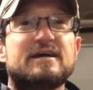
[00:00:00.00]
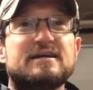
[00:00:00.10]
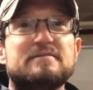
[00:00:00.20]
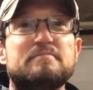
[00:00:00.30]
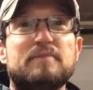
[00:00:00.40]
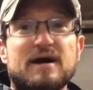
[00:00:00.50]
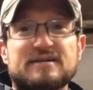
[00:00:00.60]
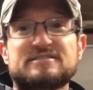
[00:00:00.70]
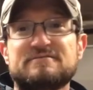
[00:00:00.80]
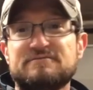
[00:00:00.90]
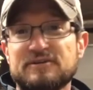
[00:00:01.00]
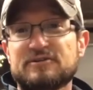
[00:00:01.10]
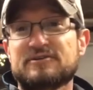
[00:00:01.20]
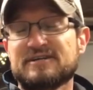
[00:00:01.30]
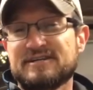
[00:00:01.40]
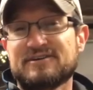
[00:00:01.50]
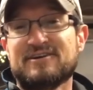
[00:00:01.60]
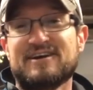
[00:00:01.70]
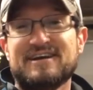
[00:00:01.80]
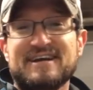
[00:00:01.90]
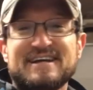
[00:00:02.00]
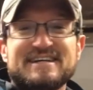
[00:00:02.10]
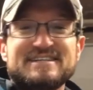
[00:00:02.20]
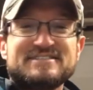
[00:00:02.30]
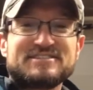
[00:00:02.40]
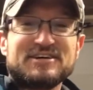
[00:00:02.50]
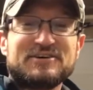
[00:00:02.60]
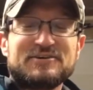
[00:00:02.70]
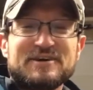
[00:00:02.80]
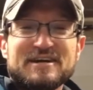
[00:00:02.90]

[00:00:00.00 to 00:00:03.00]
a box filler inner. So